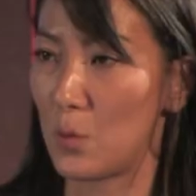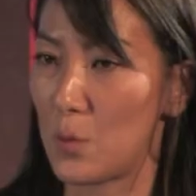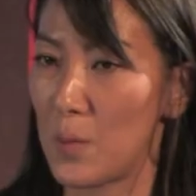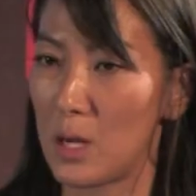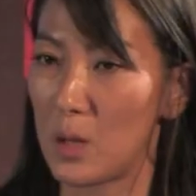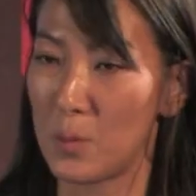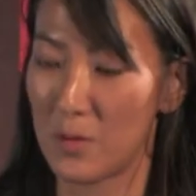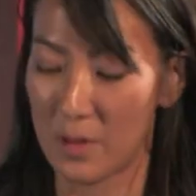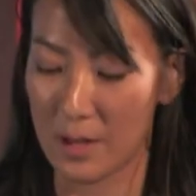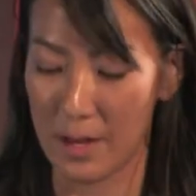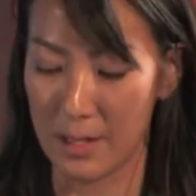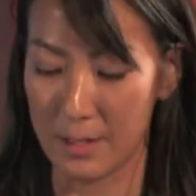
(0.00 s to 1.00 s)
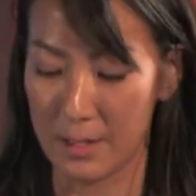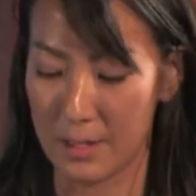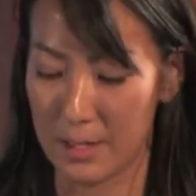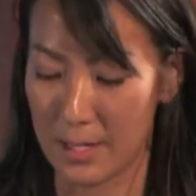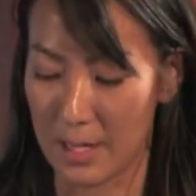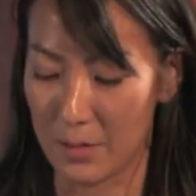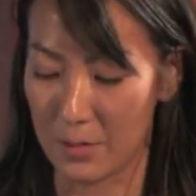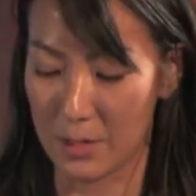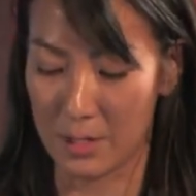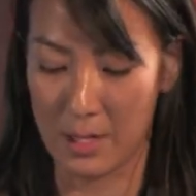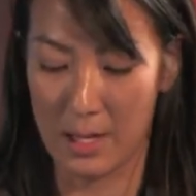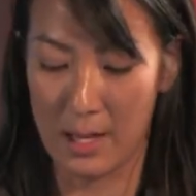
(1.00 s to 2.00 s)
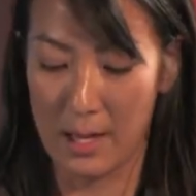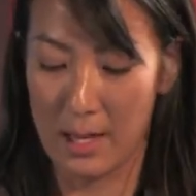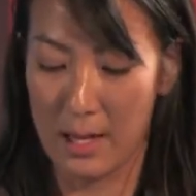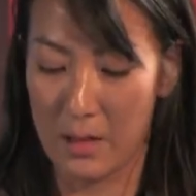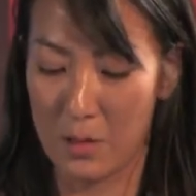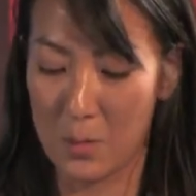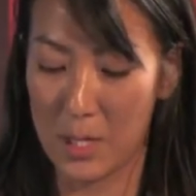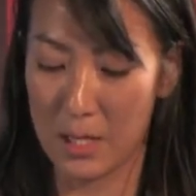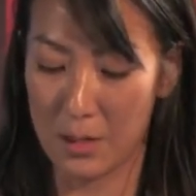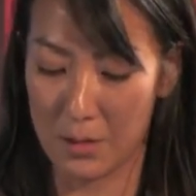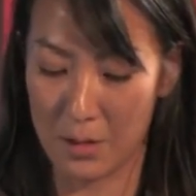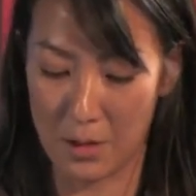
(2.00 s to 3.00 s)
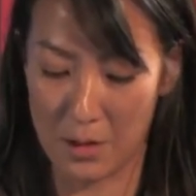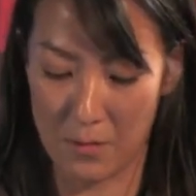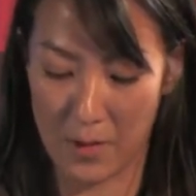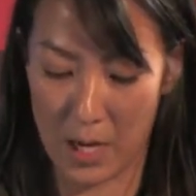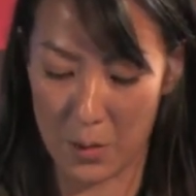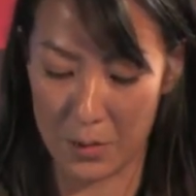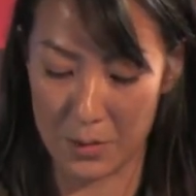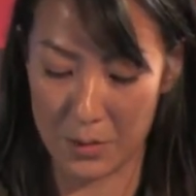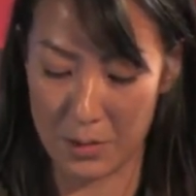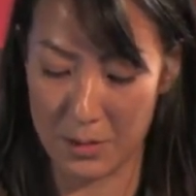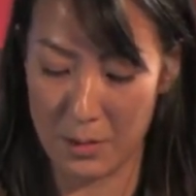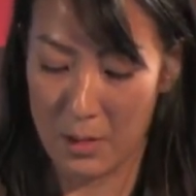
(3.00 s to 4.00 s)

were made up of the consonant sounds, and the medial are the vowels.